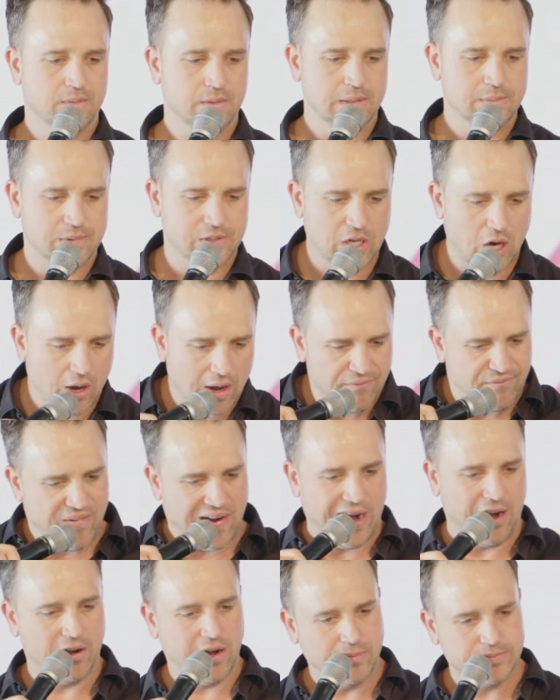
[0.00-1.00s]
Sorry, I'm
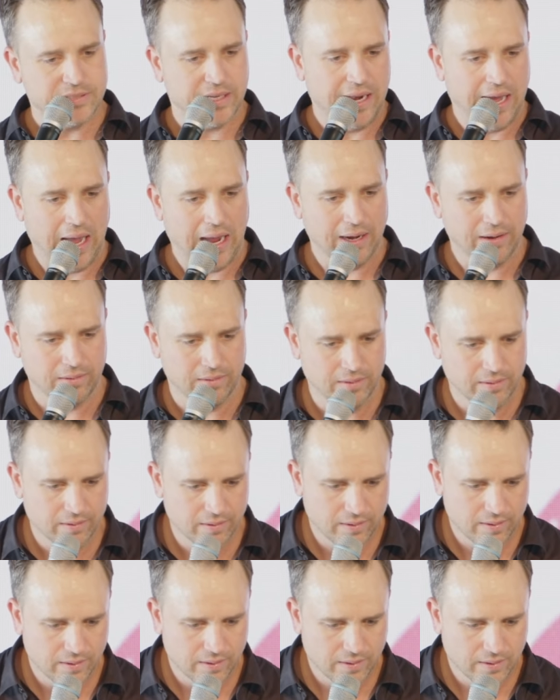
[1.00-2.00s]
fired up today.
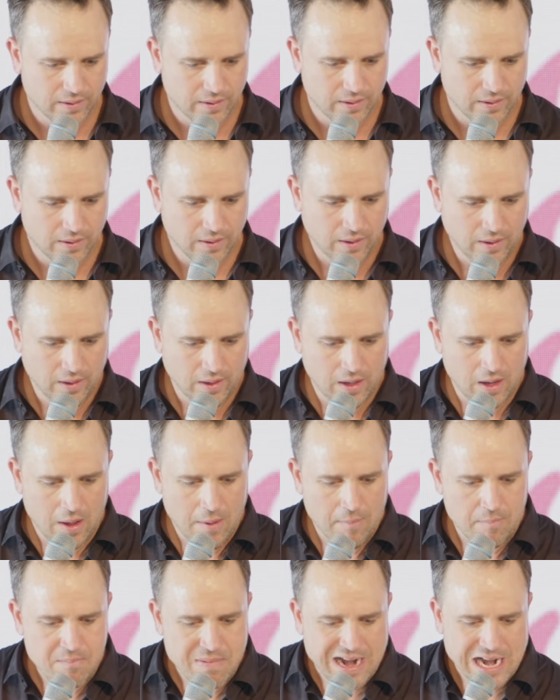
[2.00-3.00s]

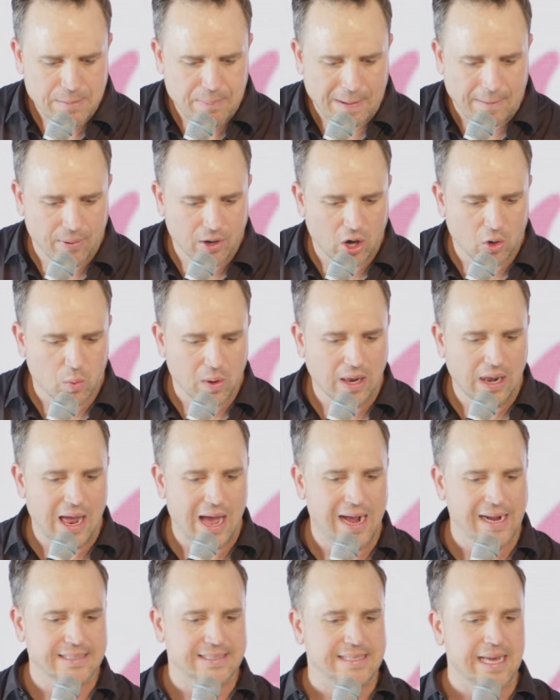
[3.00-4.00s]
Many people don't
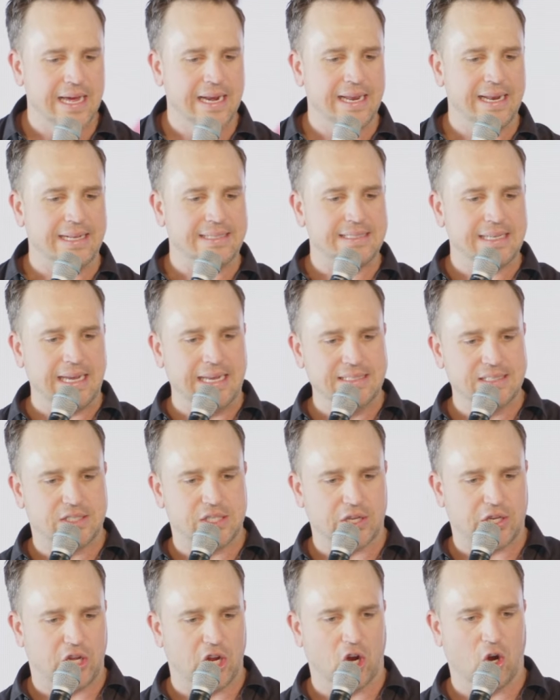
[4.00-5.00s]
realize that it is
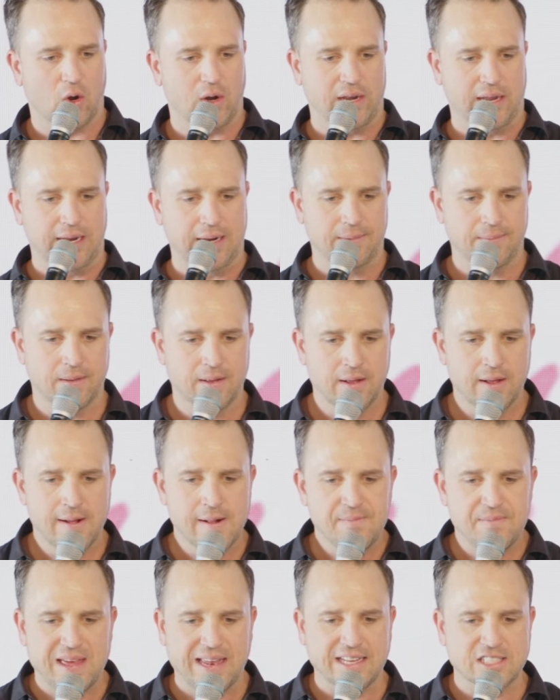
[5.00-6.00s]
insecurity
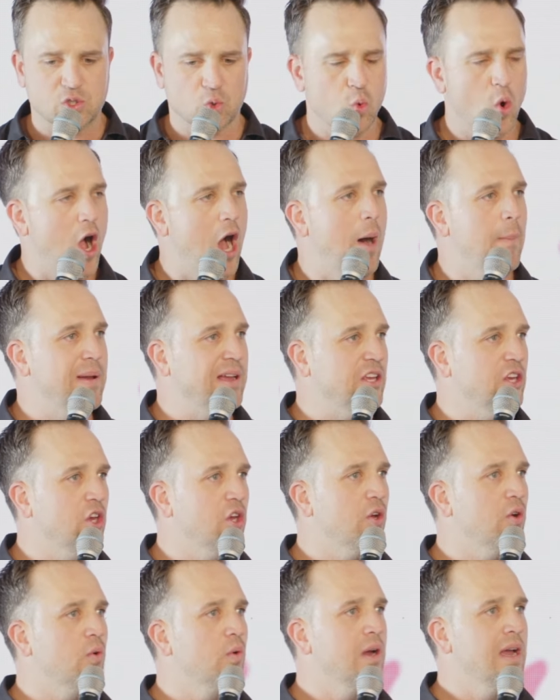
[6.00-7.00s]
that is robbing
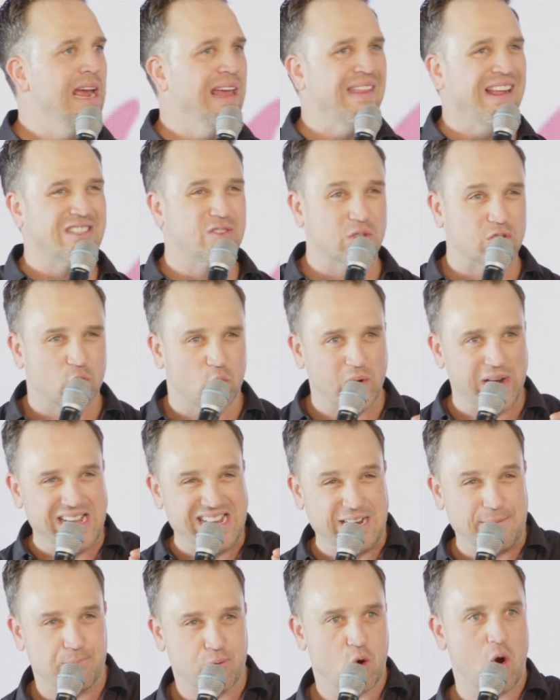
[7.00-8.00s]
you, and that's what's
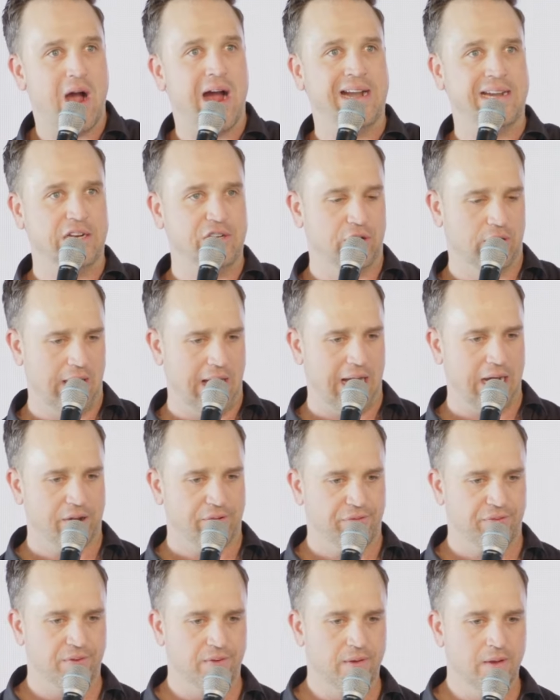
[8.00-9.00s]
creating pride in your
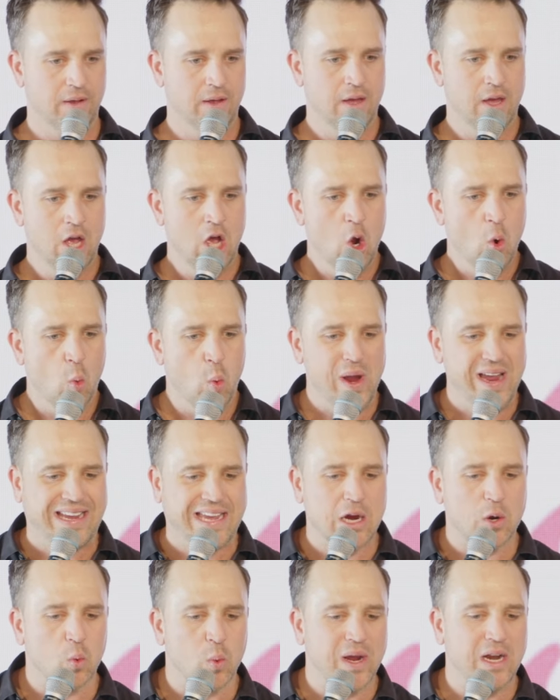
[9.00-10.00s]
life. We
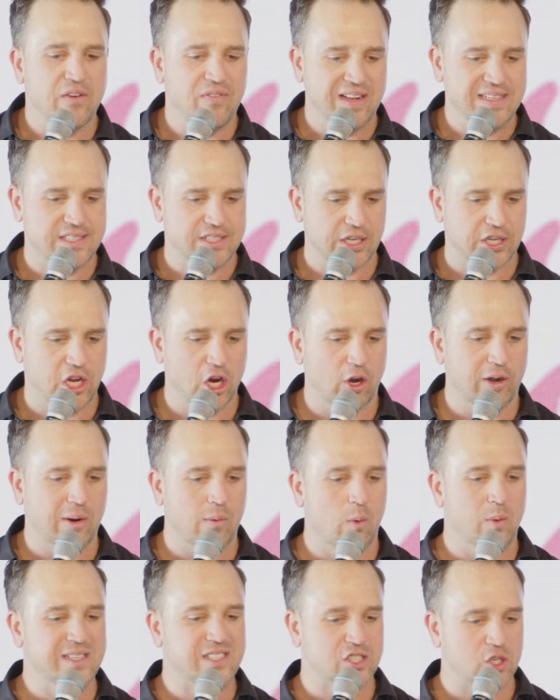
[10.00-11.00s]
get rid of insecurity
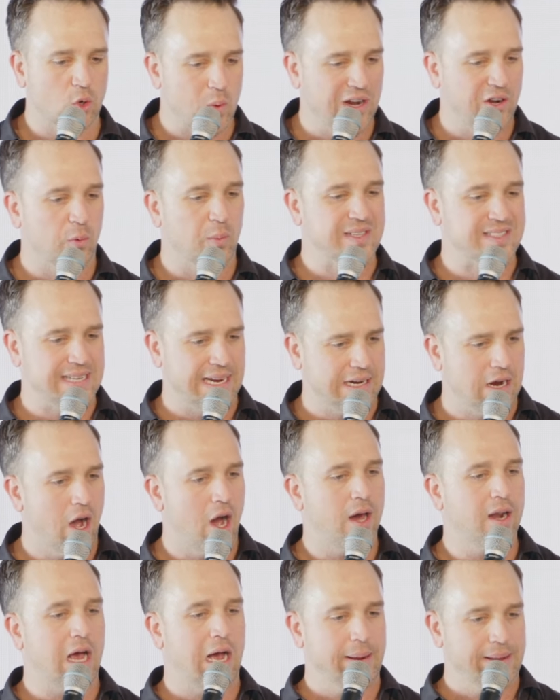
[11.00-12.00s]
when we surrender. We say,
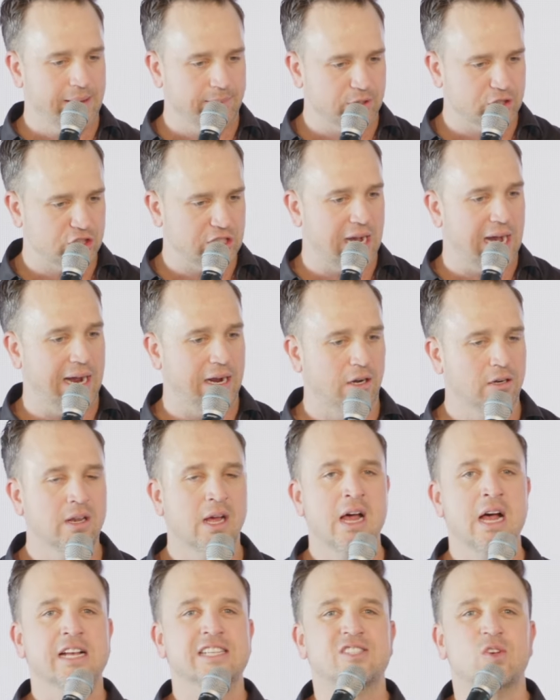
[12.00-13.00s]
God, I am your child,
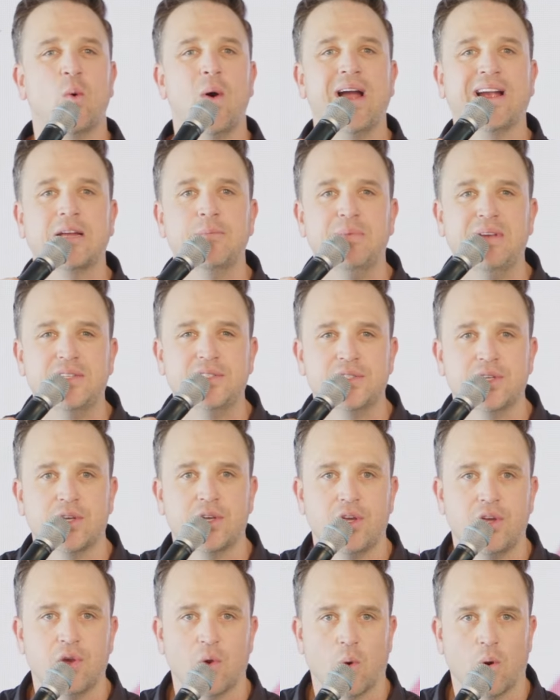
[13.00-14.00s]
so I can be
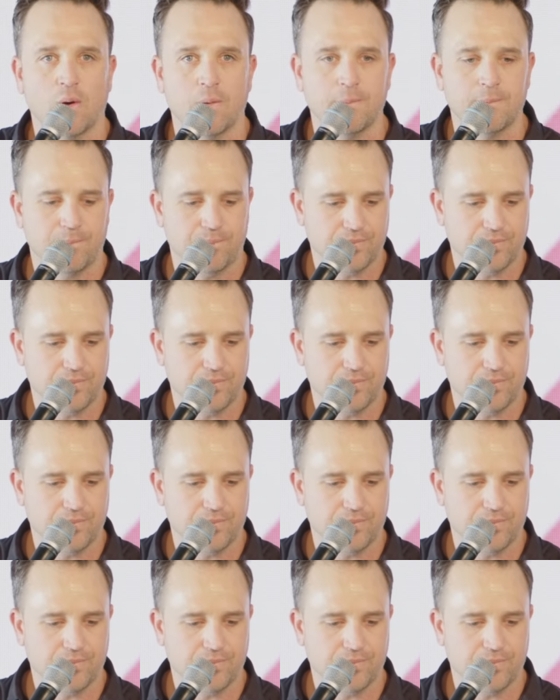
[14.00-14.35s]
secure.